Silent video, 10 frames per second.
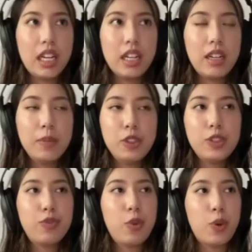Just
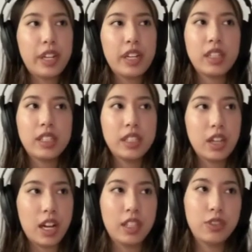4 years in
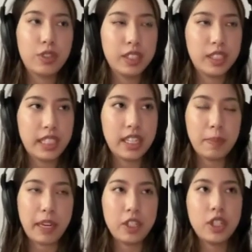college for CS
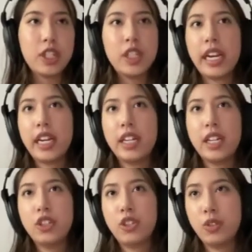major and then
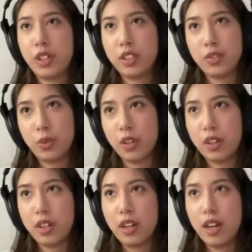2 years
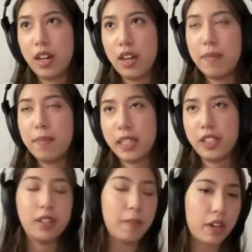for master
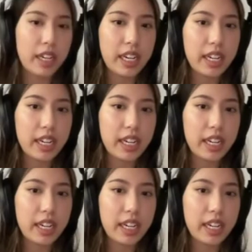in marketing.